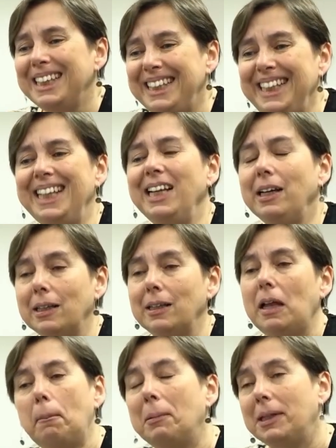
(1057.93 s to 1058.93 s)
learning
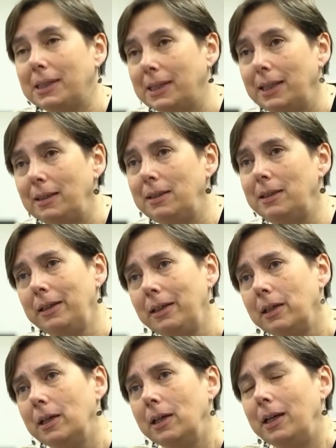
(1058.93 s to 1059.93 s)
competence
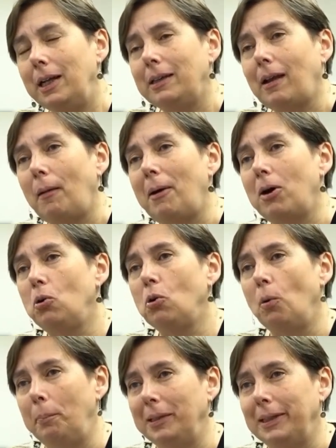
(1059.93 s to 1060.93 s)
is
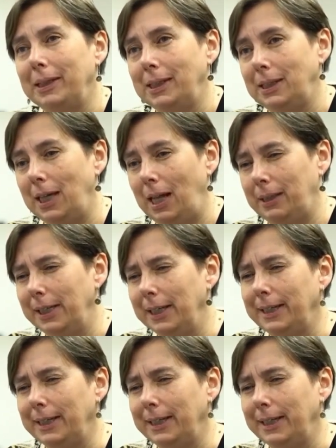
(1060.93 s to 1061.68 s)
important,